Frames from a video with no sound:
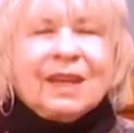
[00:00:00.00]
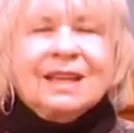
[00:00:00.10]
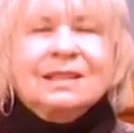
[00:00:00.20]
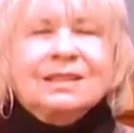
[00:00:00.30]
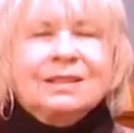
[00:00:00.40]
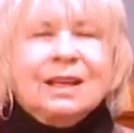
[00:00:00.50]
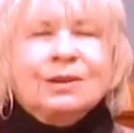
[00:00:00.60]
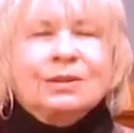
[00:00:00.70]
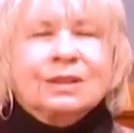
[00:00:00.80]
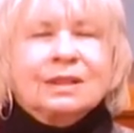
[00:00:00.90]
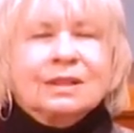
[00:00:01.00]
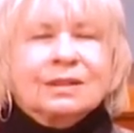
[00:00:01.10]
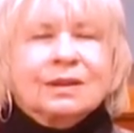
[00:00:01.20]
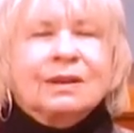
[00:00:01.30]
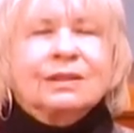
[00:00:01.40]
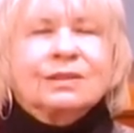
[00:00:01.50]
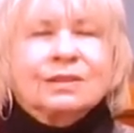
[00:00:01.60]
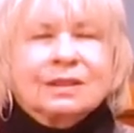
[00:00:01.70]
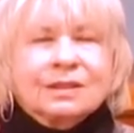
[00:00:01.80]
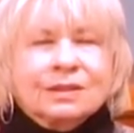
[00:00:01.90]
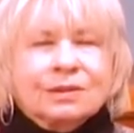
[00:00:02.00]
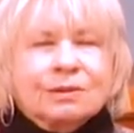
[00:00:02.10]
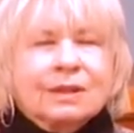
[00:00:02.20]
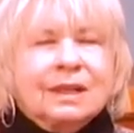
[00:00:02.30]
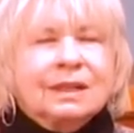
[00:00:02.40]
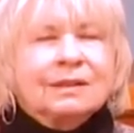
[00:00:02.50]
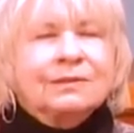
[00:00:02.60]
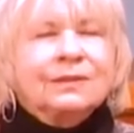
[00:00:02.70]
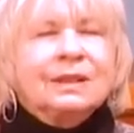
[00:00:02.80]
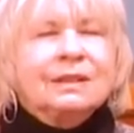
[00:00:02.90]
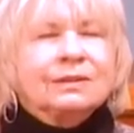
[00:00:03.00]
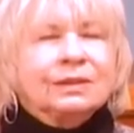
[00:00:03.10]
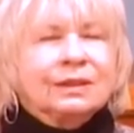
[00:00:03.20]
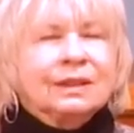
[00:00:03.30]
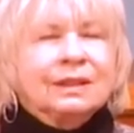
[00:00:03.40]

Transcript: As this energy, this consciousness is creating a field